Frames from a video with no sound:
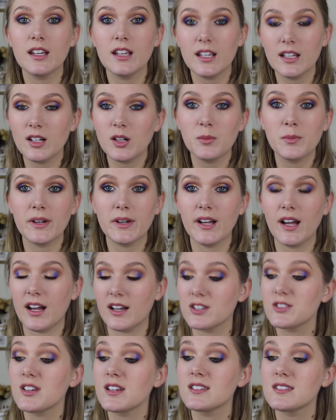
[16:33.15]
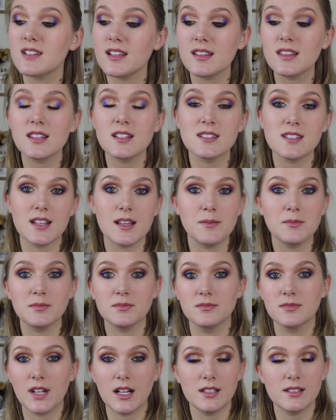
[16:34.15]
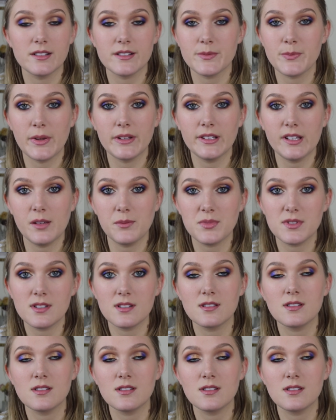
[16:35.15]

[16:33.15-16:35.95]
and oh my gosh, it's like the same color as my lips.